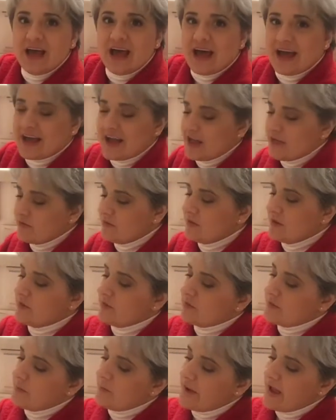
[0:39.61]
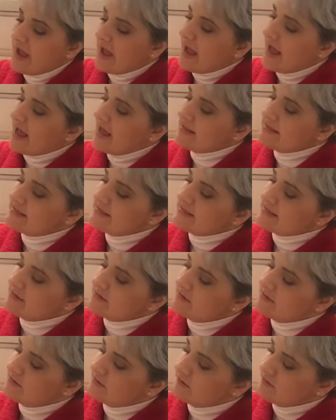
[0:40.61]
I got the pads,
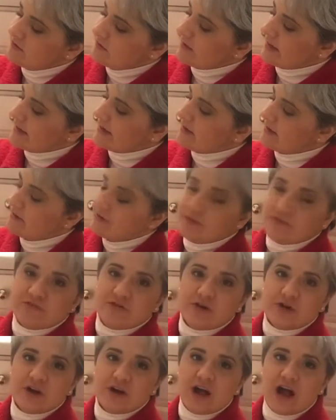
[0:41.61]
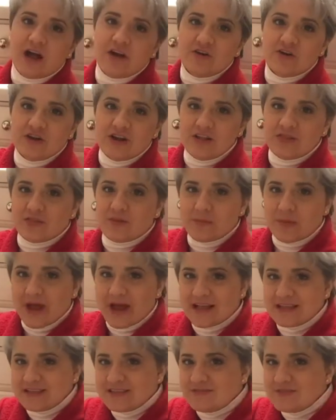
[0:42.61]
like the fur underneath the
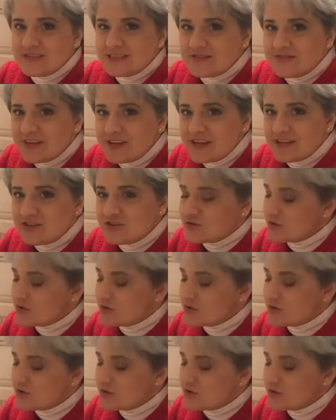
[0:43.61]
pads of his feet